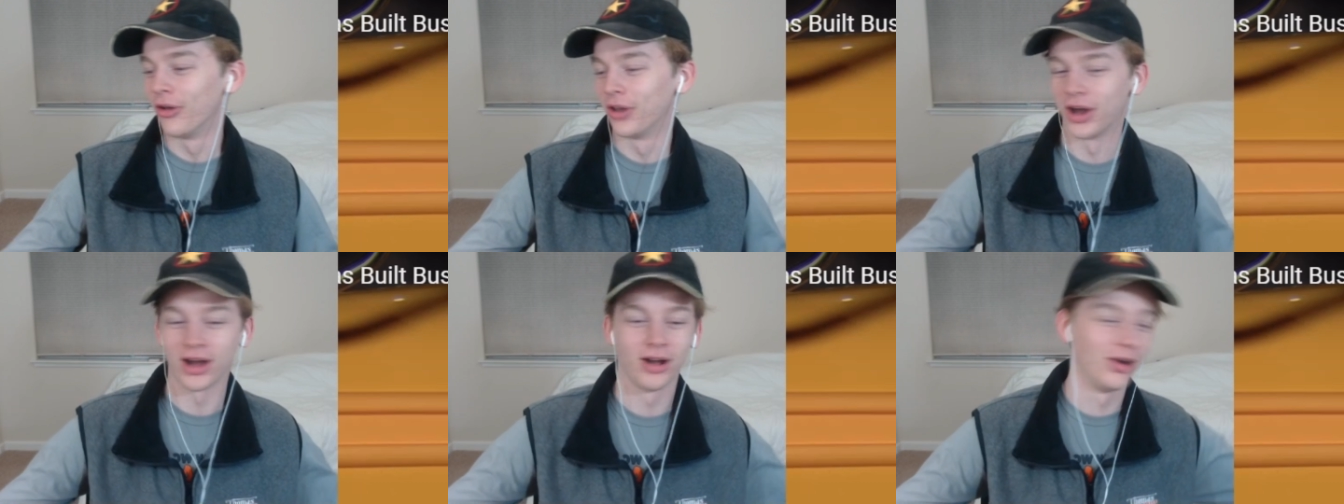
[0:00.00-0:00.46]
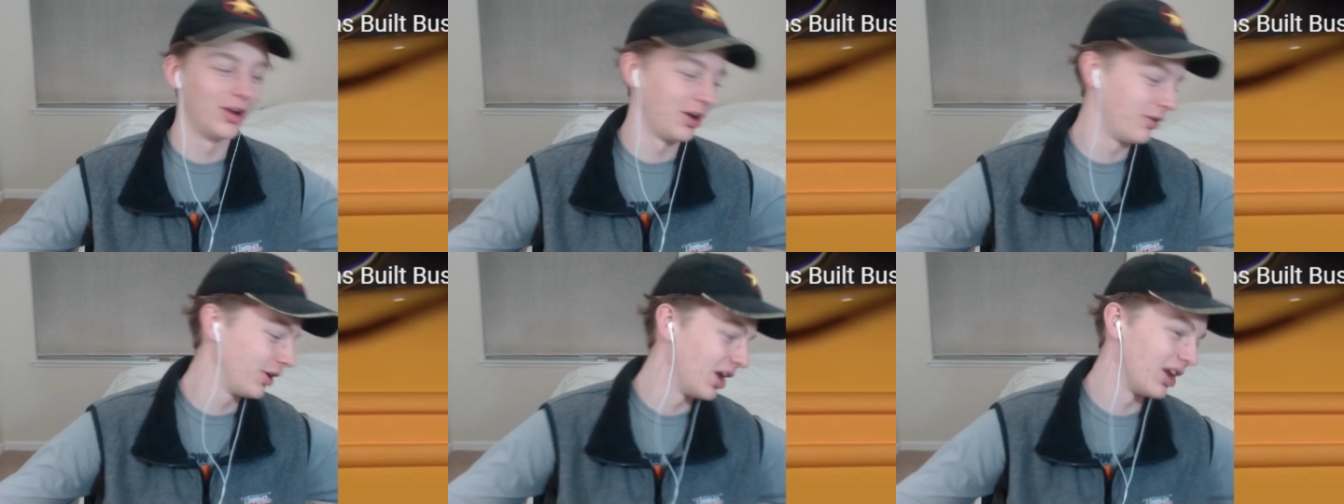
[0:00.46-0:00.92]
on, hold,
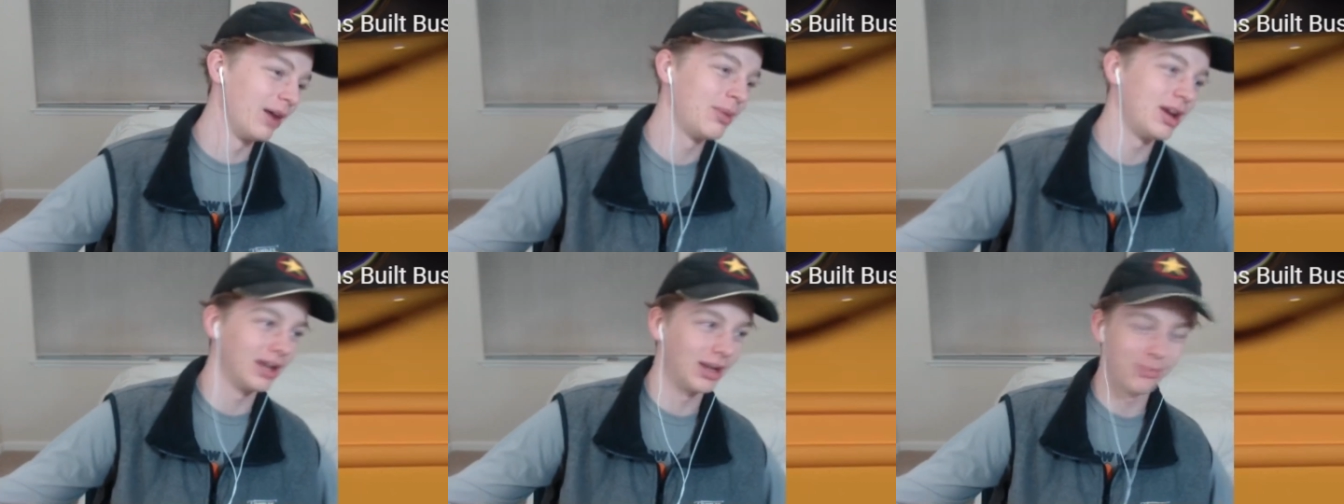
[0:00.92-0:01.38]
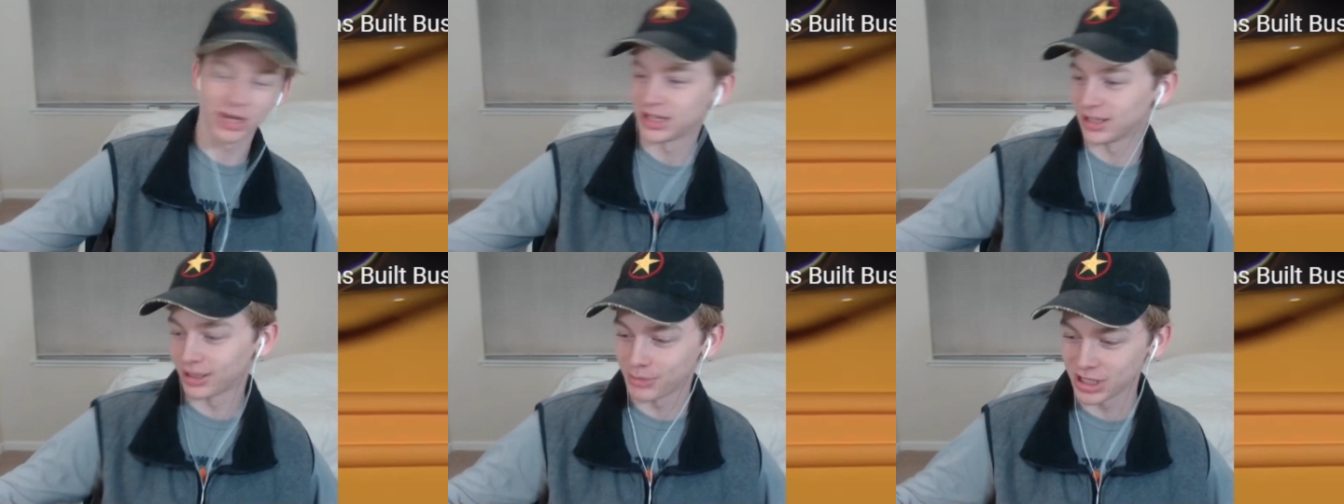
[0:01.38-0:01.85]
hold on. Let me, let me,
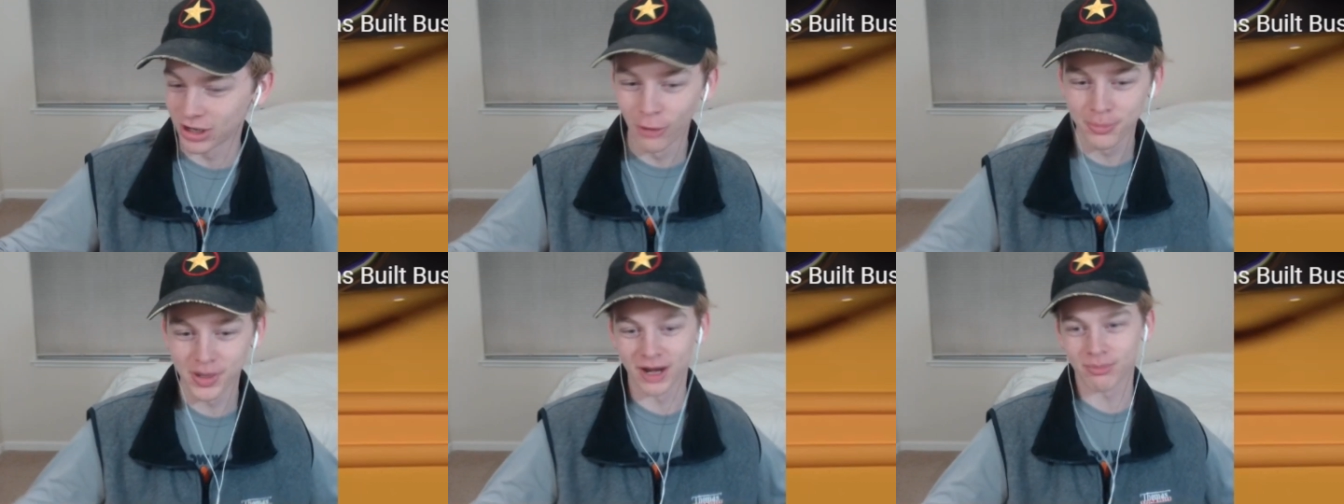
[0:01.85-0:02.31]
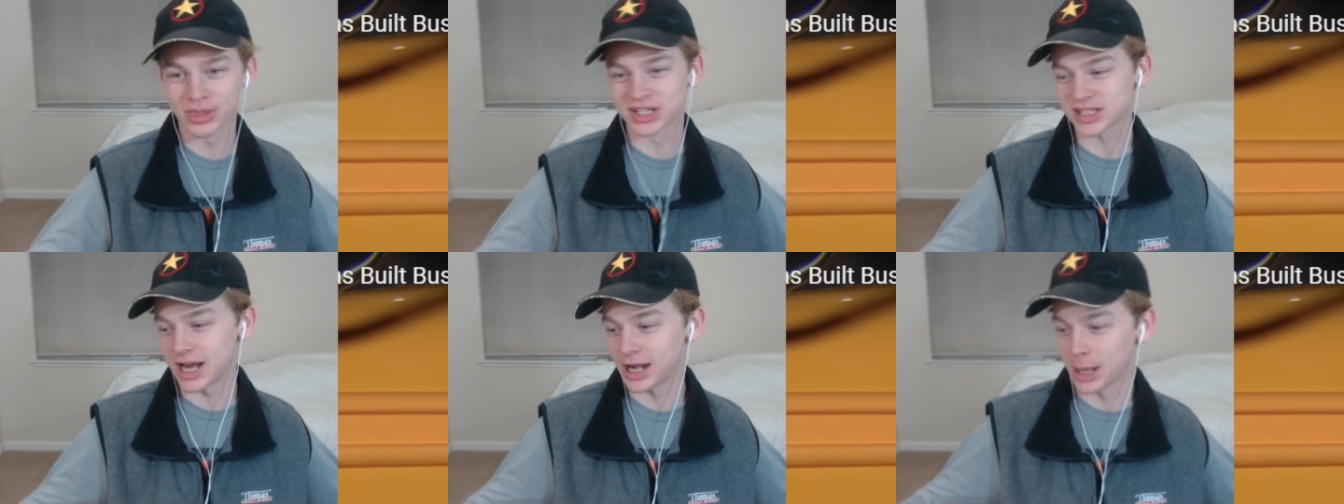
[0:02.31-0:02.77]
let me open up the
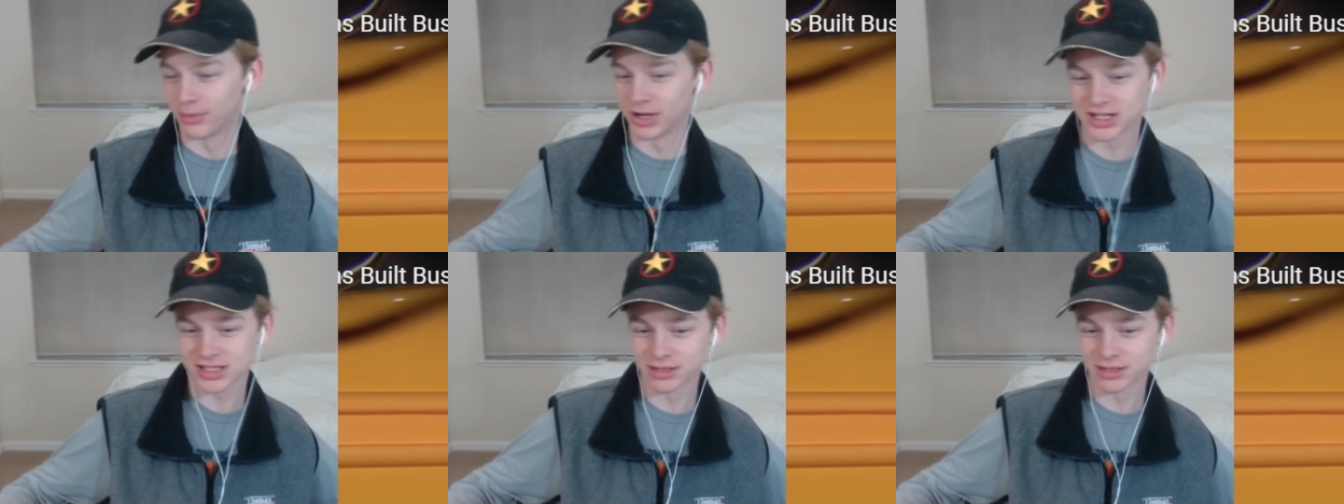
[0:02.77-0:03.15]
side of the bus.